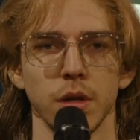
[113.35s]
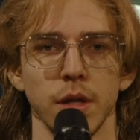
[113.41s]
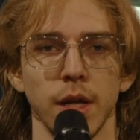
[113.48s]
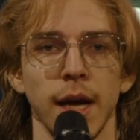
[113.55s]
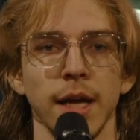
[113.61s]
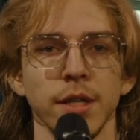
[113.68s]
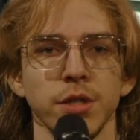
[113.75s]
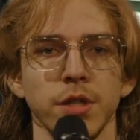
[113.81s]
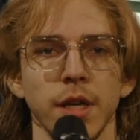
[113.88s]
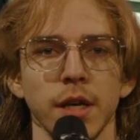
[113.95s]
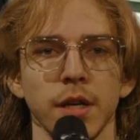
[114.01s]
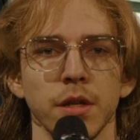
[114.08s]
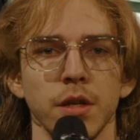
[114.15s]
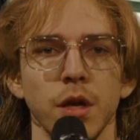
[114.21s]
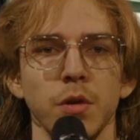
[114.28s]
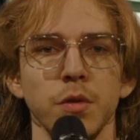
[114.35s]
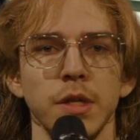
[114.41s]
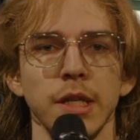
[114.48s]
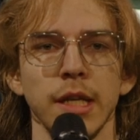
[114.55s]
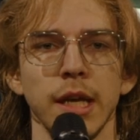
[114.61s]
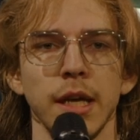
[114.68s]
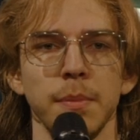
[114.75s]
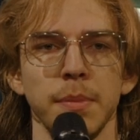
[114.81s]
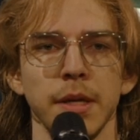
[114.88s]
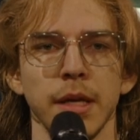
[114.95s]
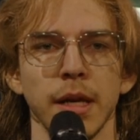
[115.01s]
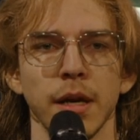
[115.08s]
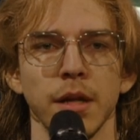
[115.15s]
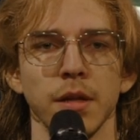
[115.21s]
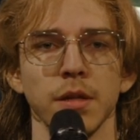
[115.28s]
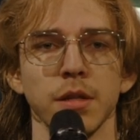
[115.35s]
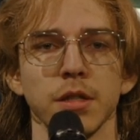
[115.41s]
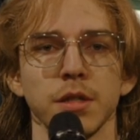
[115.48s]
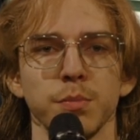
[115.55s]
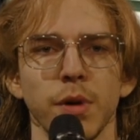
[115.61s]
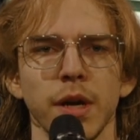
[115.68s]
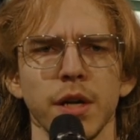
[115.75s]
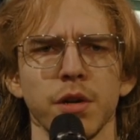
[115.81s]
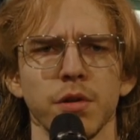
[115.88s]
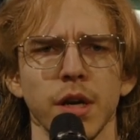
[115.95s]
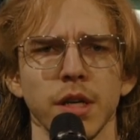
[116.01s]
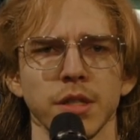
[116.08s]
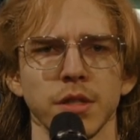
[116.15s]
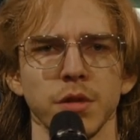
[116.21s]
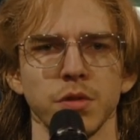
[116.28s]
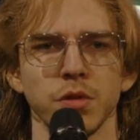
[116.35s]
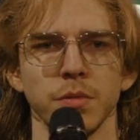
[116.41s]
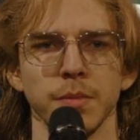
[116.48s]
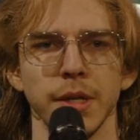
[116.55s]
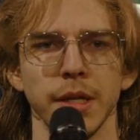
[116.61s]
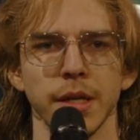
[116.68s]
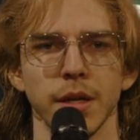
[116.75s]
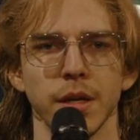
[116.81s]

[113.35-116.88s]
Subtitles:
hashtag NoDAPL spread across social media,